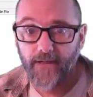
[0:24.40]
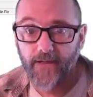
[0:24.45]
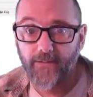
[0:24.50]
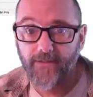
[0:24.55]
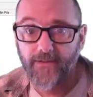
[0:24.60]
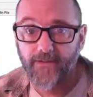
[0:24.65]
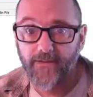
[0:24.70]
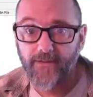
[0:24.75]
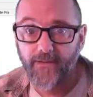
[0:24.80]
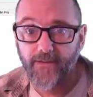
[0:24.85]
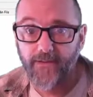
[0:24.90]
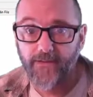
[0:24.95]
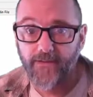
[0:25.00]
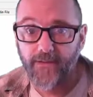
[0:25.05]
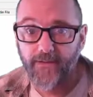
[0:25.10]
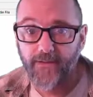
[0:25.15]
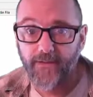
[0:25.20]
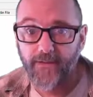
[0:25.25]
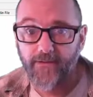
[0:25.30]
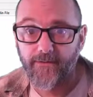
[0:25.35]
Let me just
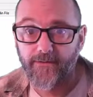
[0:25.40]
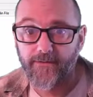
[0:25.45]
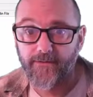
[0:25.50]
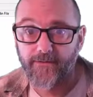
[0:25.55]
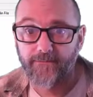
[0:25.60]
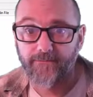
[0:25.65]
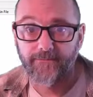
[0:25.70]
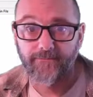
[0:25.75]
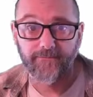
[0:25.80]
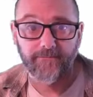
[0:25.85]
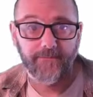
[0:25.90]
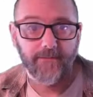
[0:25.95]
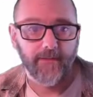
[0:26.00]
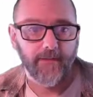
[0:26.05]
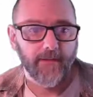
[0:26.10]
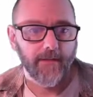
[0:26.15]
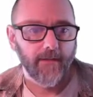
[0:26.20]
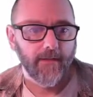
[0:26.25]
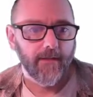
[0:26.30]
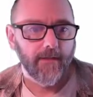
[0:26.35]
close all the others.
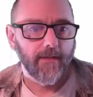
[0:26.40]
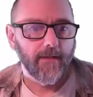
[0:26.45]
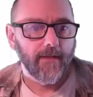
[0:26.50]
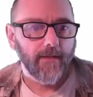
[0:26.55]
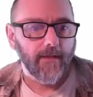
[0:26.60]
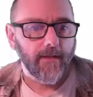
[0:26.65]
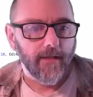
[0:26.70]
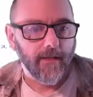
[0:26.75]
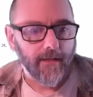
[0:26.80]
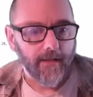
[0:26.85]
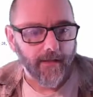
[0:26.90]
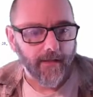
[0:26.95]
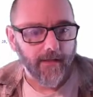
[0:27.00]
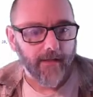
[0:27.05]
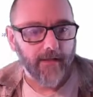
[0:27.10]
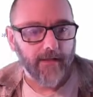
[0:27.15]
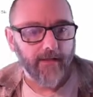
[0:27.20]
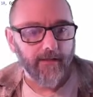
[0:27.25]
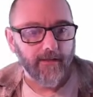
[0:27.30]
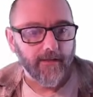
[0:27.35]

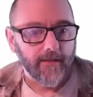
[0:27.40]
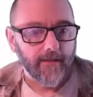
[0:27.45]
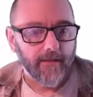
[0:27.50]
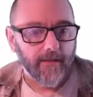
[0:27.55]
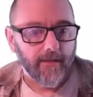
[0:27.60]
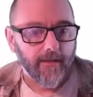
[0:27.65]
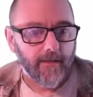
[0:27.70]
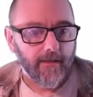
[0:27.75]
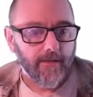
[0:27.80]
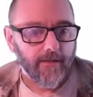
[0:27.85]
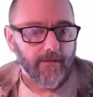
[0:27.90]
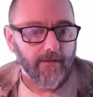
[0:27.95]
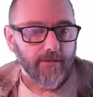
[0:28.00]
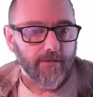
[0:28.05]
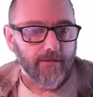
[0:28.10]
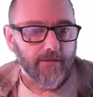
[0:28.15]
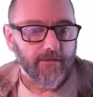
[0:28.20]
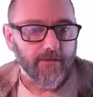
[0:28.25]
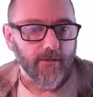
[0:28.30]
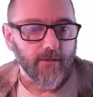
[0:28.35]
And
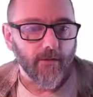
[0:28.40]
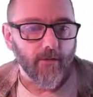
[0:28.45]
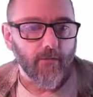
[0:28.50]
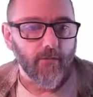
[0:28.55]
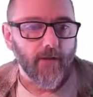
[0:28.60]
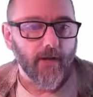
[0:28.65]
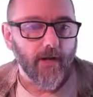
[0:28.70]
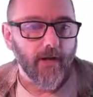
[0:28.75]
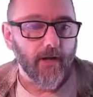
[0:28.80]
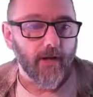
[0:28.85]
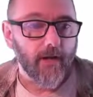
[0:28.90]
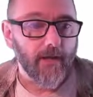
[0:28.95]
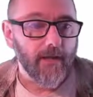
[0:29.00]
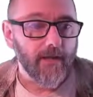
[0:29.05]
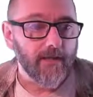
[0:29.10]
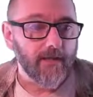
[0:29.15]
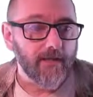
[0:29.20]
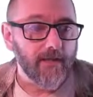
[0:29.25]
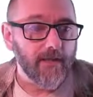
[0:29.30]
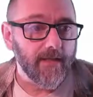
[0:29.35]
so
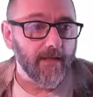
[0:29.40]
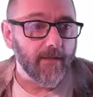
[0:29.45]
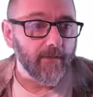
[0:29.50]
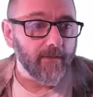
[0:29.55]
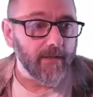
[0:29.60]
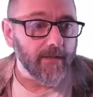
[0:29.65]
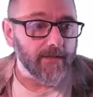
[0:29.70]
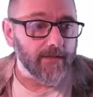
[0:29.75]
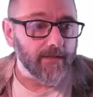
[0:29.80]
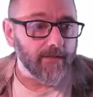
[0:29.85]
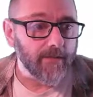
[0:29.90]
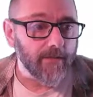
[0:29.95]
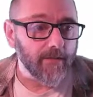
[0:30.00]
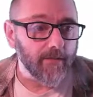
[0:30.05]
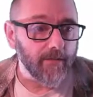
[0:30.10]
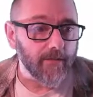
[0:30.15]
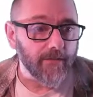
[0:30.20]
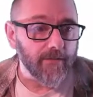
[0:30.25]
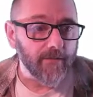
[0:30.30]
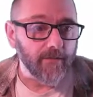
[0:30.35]
let's do
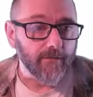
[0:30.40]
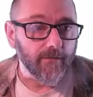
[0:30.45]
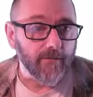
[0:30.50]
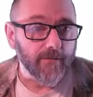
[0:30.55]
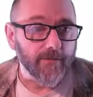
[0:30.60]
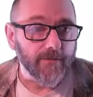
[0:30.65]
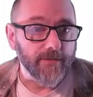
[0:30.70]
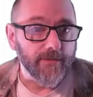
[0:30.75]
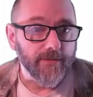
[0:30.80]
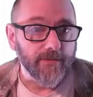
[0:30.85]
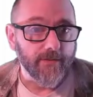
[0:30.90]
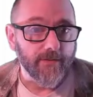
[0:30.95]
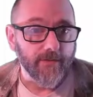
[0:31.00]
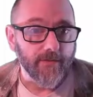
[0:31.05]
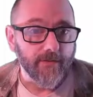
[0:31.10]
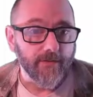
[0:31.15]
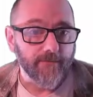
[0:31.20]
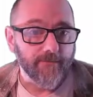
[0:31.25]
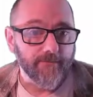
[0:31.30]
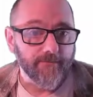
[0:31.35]
the original versus the
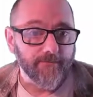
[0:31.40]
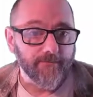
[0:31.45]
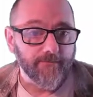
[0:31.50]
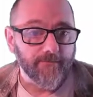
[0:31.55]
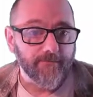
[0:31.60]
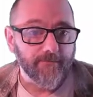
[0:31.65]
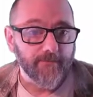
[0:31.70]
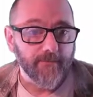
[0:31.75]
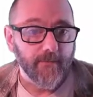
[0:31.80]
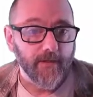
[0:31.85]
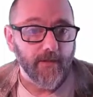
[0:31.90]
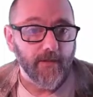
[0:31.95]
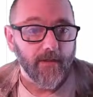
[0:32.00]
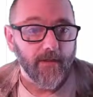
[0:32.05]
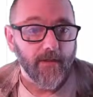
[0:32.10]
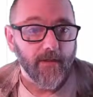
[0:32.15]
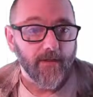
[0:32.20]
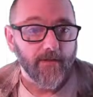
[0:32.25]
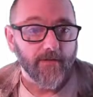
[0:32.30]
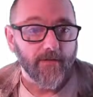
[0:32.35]
new.
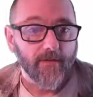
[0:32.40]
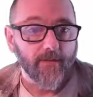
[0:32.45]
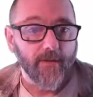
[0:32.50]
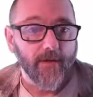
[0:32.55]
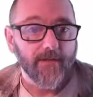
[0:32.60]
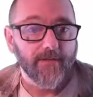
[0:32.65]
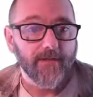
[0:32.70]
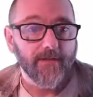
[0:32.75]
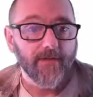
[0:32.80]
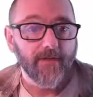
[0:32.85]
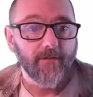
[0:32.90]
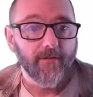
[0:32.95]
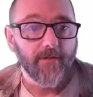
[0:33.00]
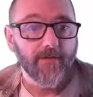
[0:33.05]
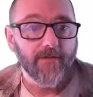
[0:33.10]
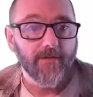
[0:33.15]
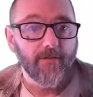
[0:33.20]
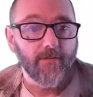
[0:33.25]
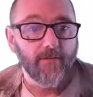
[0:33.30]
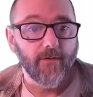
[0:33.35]
So whereas in the
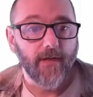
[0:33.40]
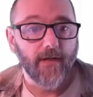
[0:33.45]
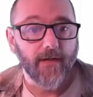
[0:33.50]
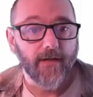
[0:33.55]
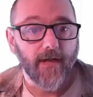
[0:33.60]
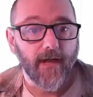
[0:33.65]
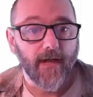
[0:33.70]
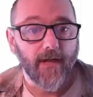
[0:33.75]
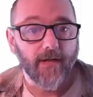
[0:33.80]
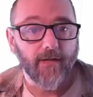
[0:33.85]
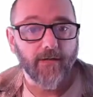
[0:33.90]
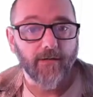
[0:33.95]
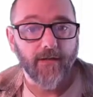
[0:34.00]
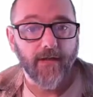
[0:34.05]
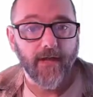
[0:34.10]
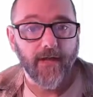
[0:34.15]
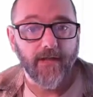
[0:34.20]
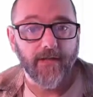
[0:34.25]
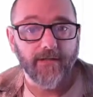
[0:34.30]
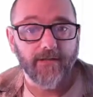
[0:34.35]
original one, I
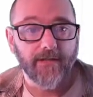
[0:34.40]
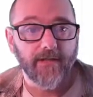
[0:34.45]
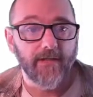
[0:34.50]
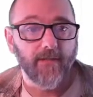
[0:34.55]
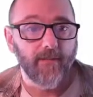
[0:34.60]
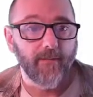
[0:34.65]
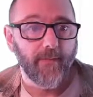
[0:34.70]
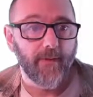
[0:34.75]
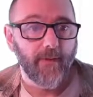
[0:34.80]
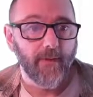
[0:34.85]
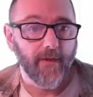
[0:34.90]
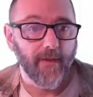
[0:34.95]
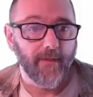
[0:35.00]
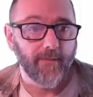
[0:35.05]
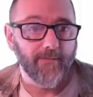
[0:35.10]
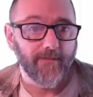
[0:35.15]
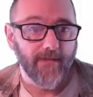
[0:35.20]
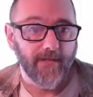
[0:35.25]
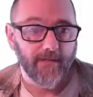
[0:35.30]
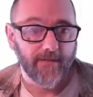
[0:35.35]
create a single ball
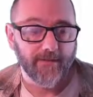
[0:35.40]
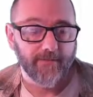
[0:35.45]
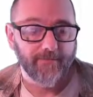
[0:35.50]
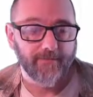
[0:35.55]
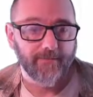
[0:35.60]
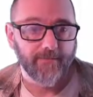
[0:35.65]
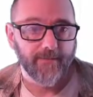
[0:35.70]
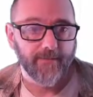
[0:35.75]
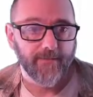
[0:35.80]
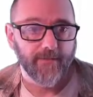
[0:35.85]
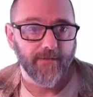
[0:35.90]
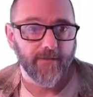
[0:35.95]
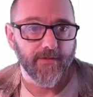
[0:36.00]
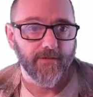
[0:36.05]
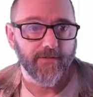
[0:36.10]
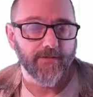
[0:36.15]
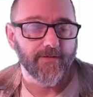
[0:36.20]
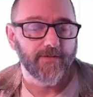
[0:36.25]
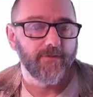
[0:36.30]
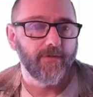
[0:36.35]
object. So
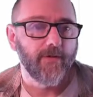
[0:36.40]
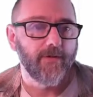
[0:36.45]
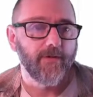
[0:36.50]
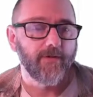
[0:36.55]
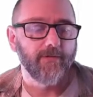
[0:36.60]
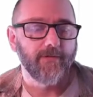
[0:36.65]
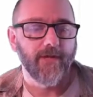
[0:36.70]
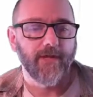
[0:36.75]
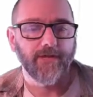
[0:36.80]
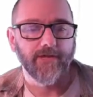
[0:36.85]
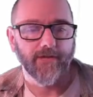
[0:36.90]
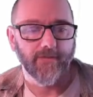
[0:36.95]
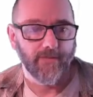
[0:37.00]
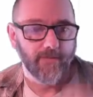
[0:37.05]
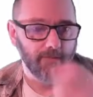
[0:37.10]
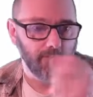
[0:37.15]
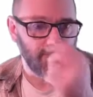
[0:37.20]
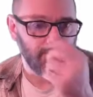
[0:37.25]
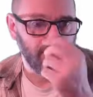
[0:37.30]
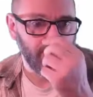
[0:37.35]
this is the one that ran
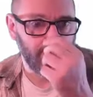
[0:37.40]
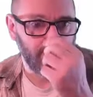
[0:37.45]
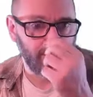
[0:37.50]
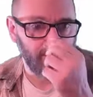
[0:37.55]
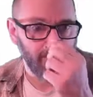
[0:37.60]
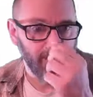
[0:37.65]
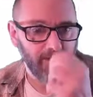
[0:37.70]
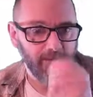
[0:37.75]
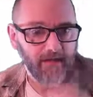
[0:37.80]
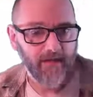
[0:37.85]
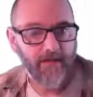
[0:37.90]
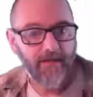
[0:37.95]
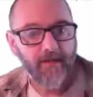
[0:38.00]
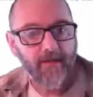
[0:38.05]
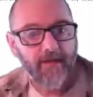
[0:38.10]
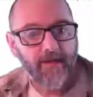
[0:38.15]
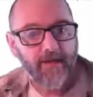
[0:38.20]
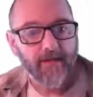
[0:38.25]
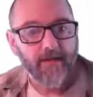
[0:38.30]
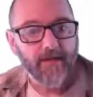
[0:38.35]
just with one ball.
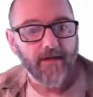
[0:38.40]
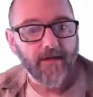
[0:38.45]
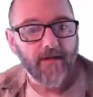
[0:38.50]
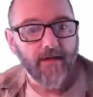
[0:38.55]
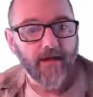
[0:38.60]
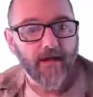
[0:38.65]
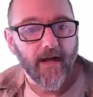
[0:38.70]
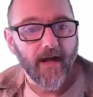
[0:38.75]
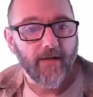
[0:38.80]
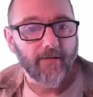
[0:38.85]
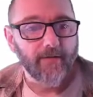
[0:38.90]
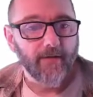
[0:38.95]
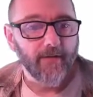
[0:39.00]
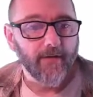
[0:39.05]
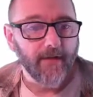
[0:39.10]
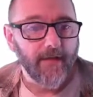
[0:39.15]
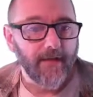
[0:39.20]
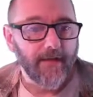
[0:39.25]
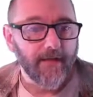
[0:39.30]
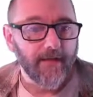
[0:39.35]
Here, I'm
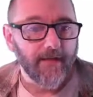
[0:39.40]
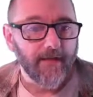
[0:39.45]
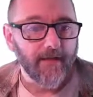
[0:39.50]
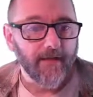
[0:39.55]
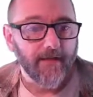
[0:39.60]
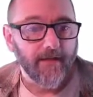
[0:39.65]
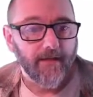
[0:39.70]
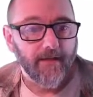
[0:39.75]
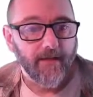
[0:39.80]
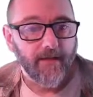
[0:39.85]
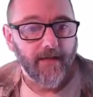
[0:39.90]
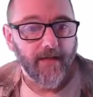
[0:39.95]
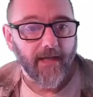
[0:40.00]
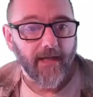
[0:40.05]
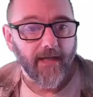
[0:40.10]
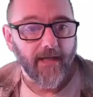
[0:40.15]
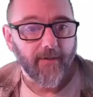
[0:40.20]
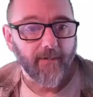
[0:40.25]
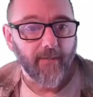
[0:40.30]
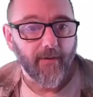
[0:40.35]
creating
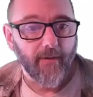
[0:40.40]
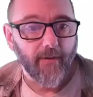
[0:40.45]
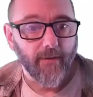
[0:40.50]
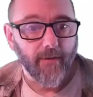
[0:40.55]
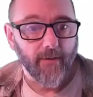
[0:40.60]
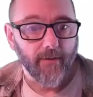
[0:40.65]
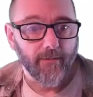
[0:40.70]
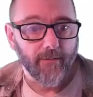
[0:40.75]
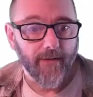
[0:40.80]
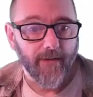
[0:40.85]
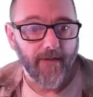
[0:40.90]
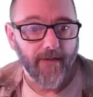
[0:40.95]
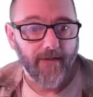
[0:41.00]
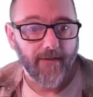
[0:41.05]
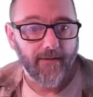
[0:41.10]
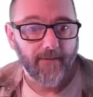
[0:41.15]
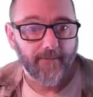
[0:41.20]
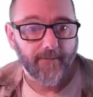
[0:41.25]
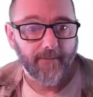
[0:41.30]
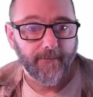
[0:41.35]
a ball
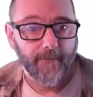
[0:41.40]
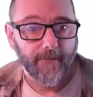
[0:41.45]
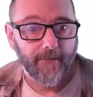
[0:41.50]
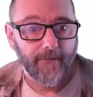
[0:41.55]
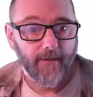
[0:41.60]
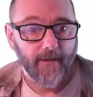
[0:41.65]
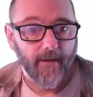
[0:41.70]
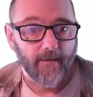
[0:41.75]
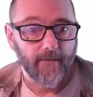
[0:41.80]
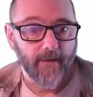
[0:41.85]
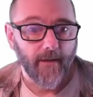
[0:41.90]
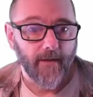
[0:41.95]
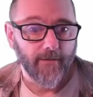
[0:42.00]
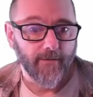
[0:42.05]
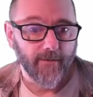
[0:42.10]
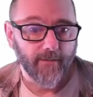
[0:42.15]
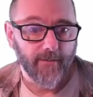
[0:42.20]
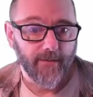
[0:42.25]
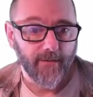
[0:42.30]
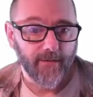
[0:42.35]
array of
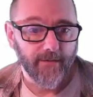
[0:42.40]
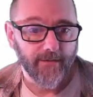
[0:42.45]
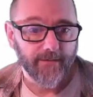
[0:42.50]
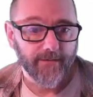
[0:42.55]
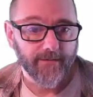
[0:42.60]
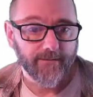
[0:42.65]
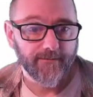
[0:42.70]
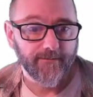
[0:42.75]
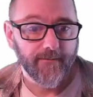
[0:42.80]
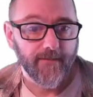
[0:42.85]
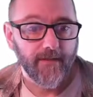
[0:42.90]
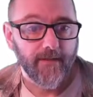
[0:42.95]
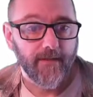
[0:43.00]
100 balls.